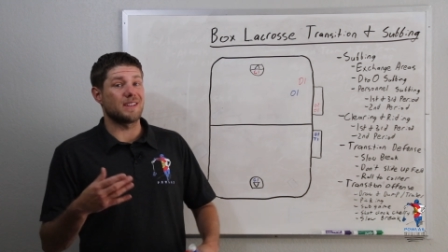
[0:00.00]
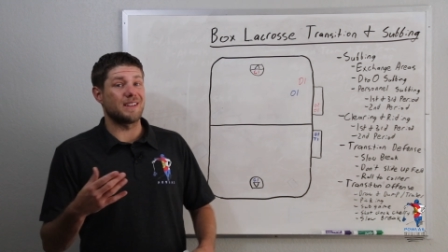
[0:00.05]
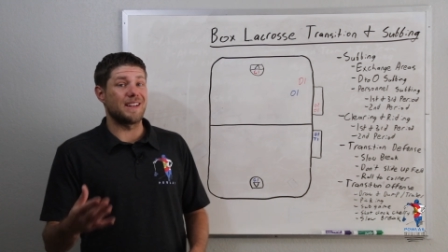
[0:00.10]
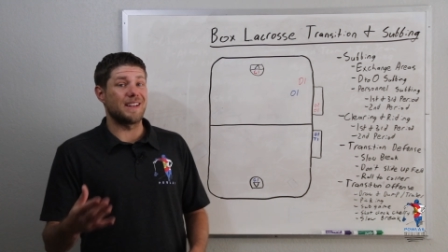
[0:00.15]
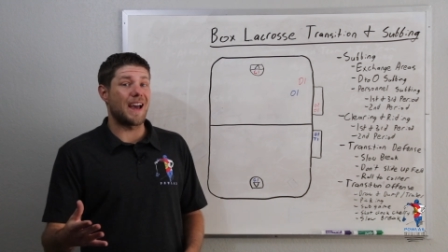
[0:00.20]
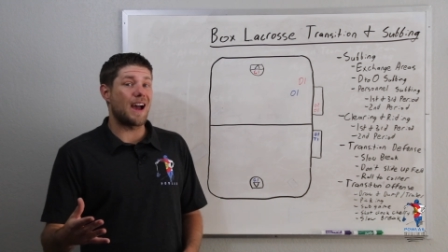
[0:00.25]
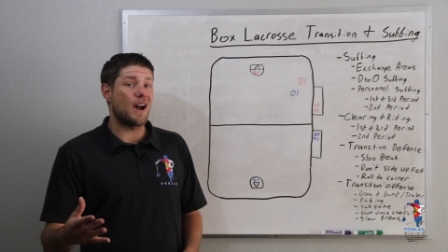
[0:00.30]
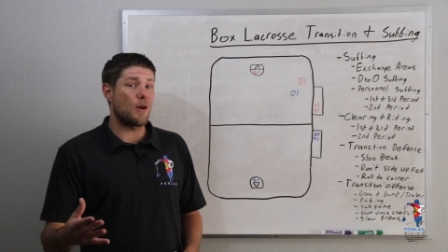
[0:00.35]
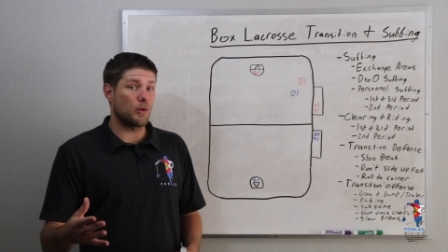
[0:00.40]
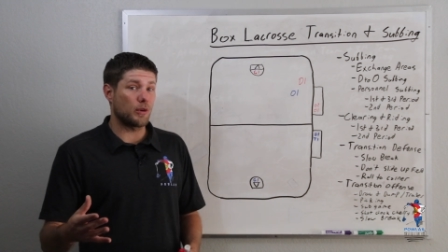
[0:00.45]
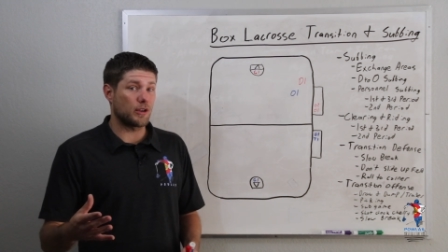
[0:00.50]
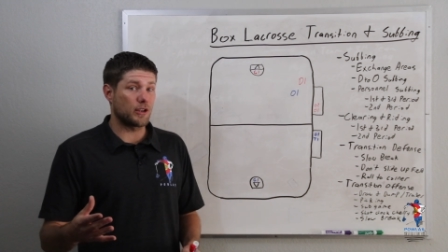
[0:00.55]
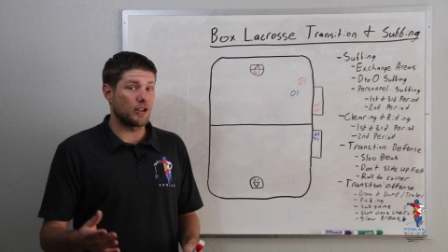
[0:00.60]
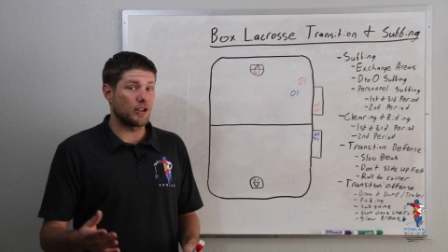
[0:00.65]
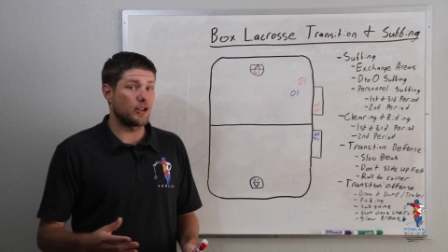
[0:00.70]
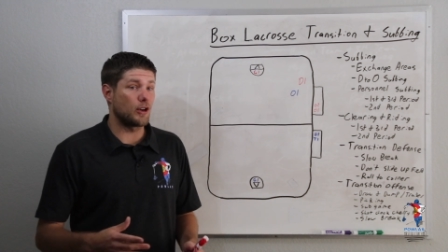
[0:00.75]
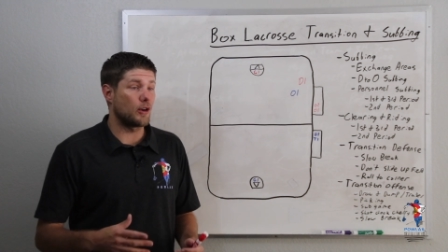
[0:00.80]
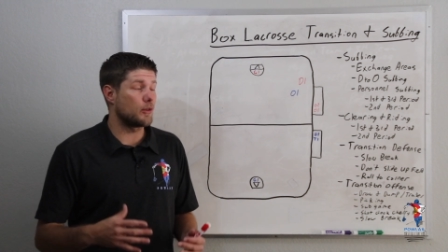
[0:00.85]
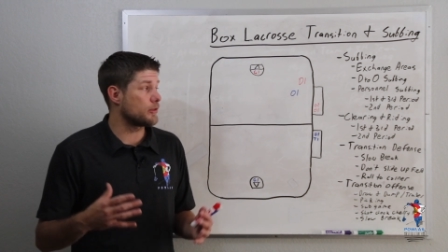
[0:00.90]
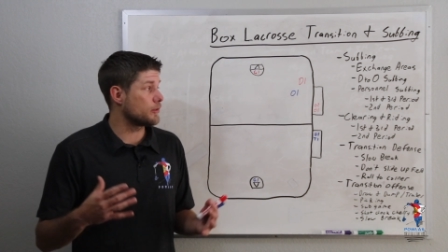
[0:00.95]
now we're gonna
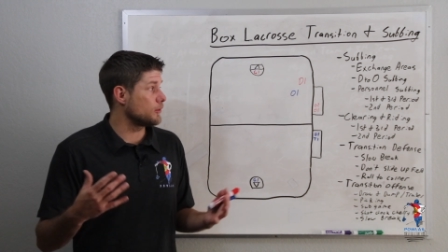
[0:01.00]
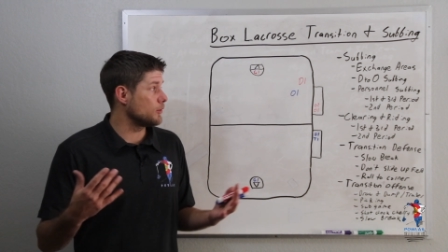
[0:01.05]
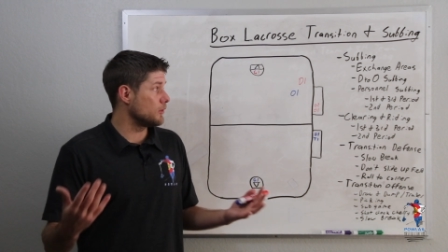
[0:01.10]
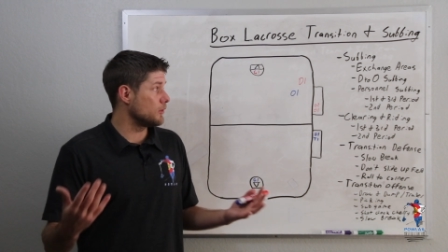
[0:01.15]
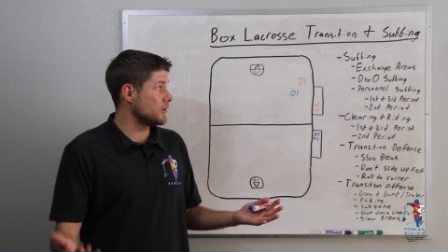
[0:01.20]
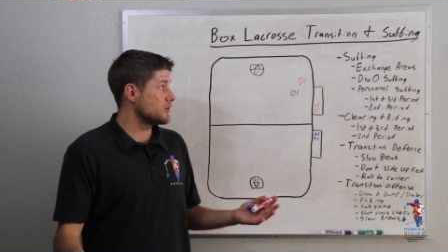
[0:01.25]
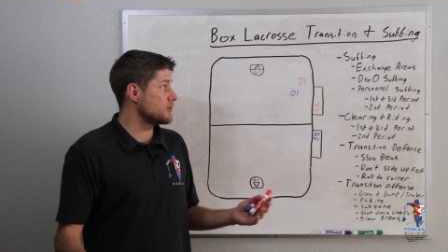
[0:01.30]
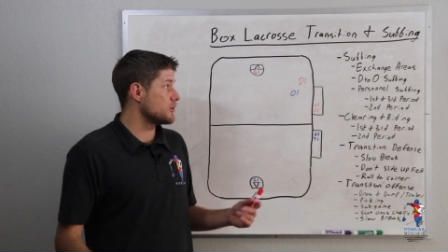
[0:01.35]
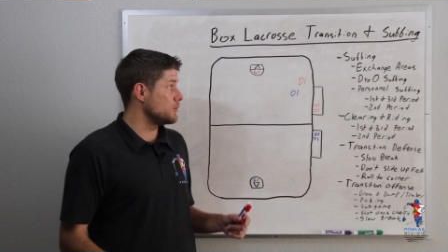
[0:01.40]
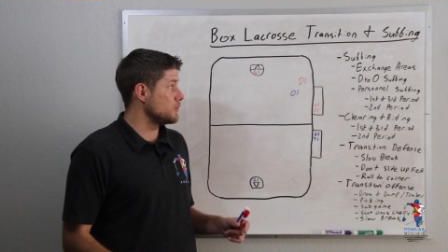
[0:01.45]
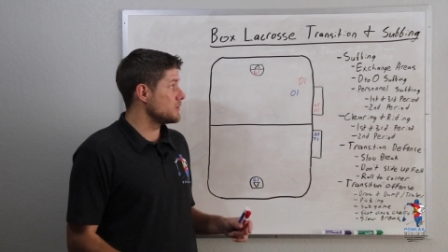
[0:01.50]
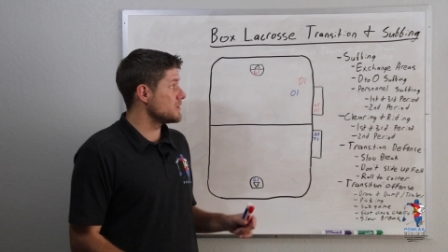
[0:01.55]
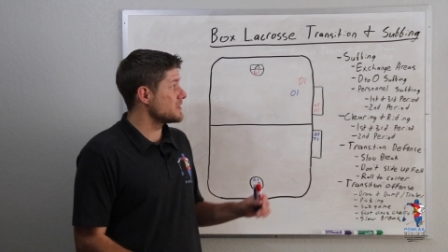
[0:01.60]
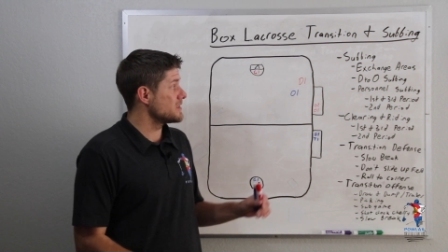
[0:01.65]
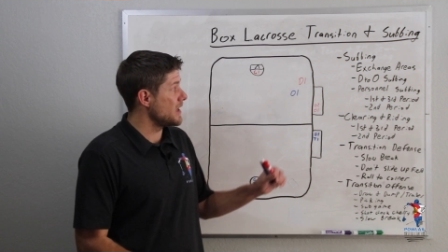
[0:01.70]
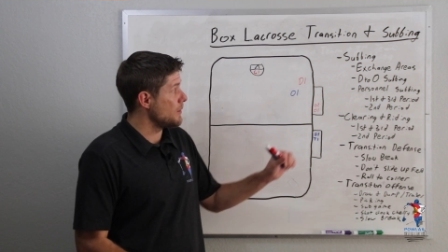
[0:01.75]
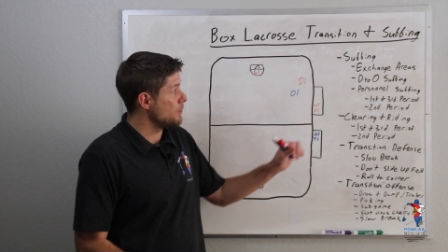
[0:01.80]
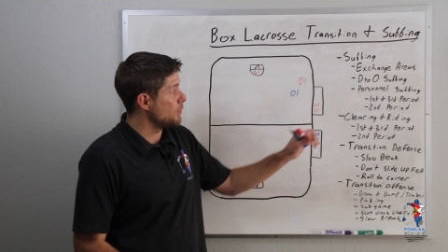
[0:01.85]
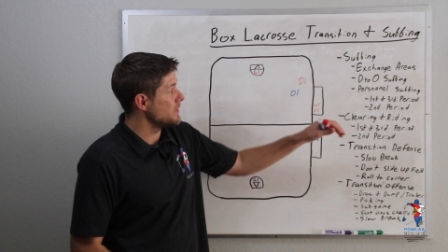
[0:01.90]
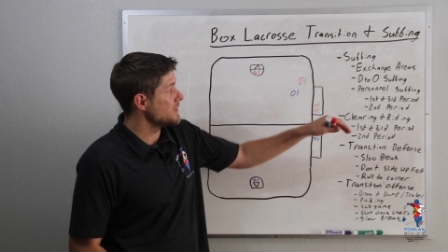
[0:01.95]
go through the two
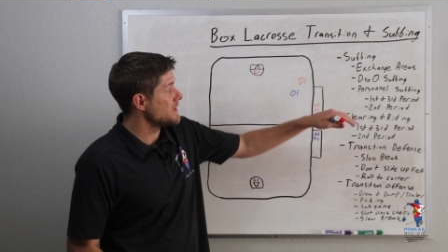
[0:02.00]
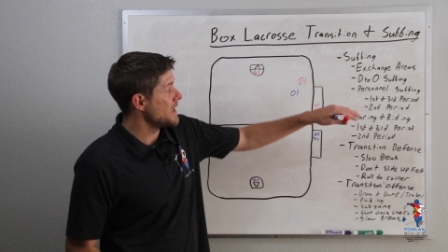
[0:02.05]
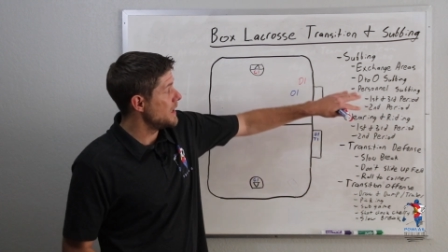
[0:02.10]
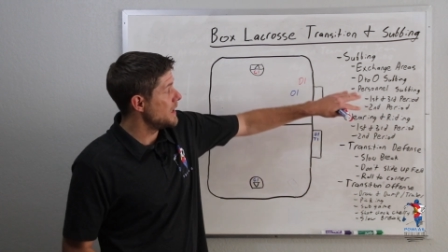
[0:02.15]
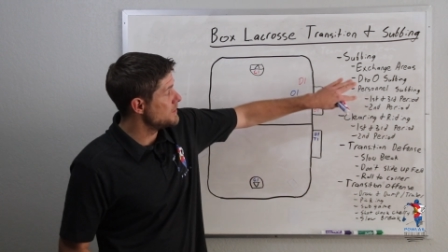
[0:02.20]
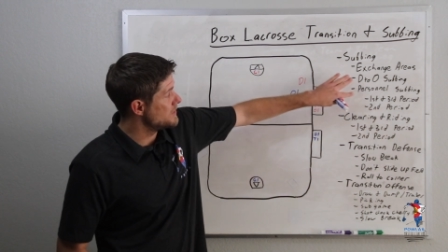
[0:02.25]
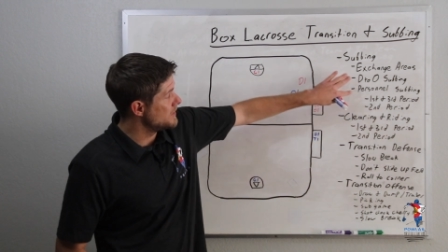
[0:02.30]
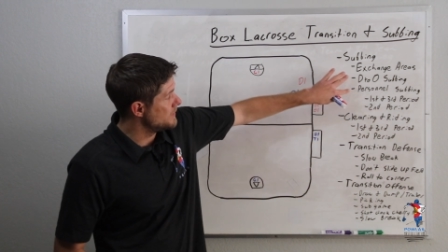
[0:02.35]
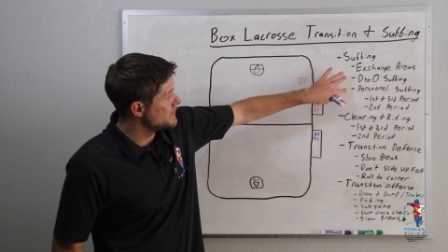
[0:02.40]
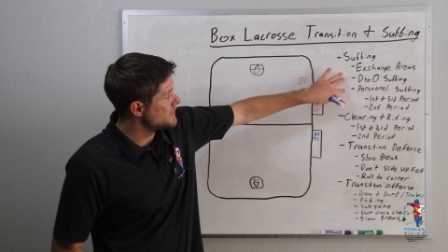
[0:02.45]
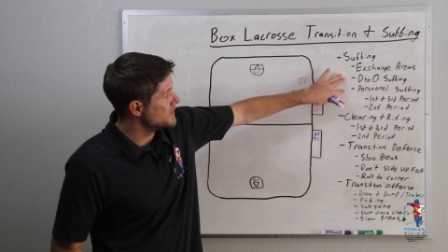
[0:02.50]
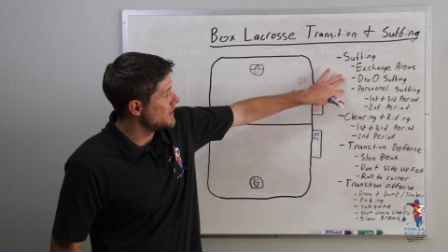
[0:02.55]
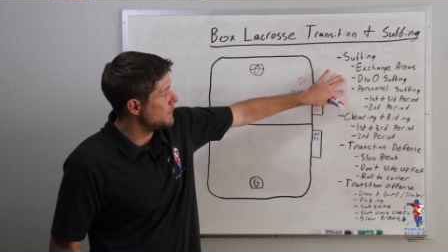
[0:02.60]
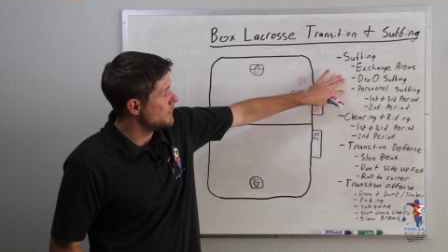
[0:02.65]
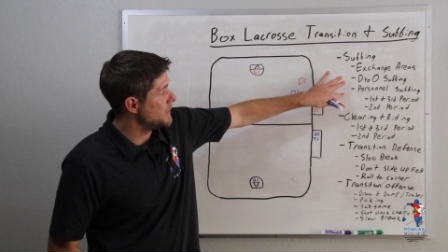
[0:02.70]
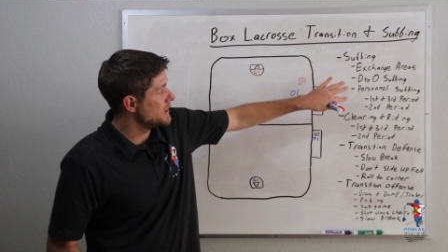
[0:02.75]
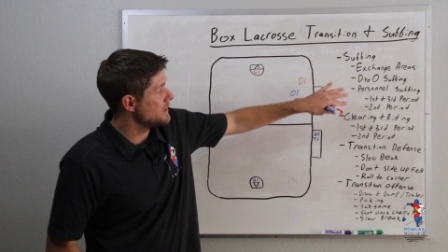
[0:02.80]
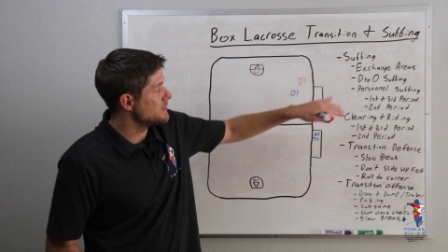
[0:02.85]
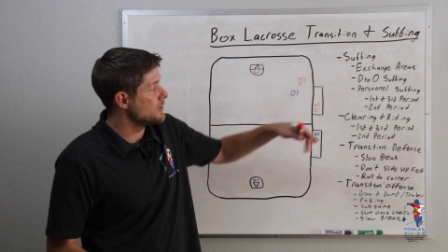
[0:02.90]
separate types of subbing.